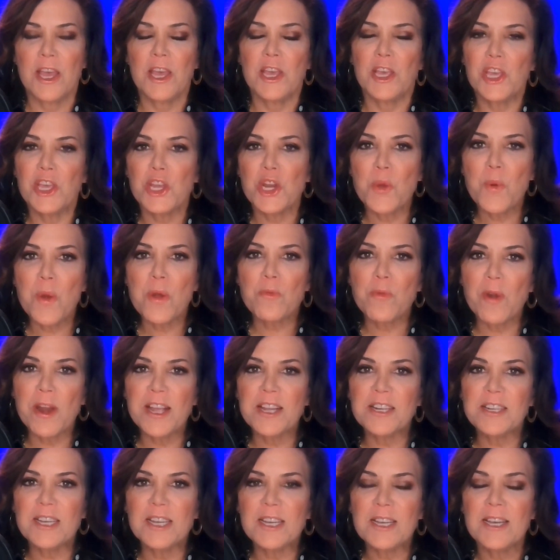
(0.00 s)
You know what,
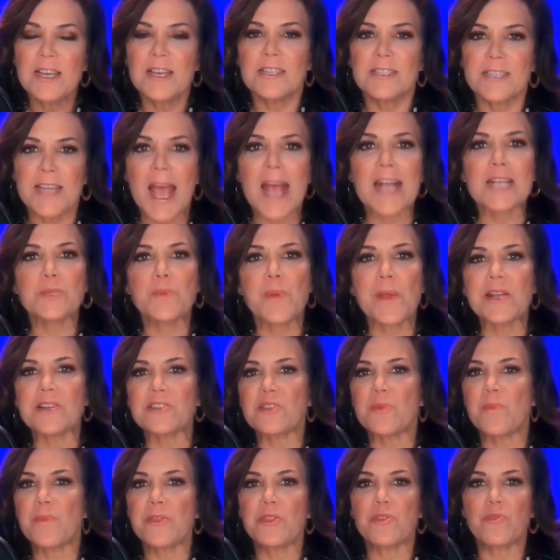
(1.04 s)
Randi? Taxpayers
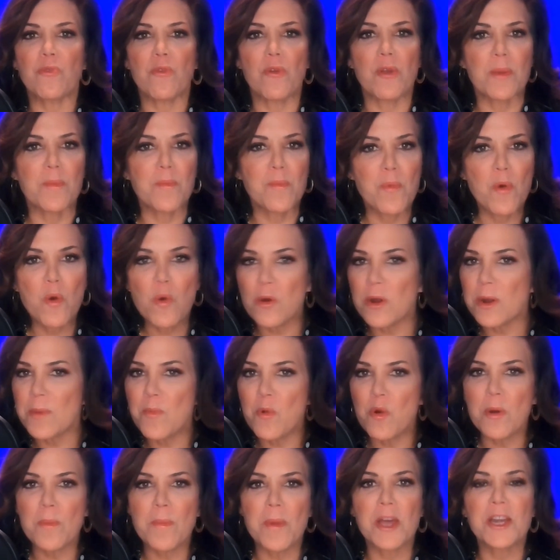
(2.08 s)
have been throwing more and
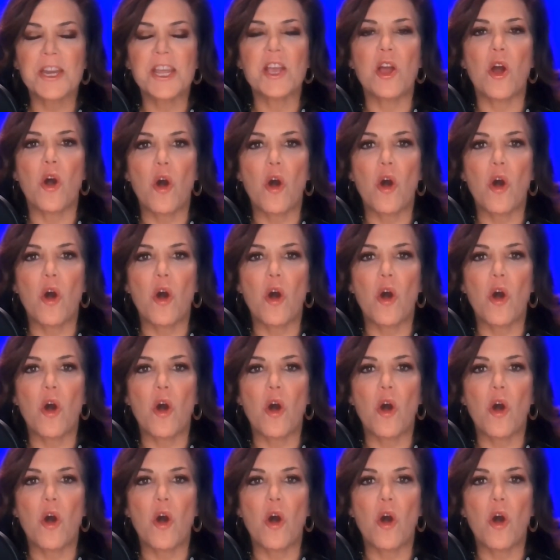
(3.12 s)
more money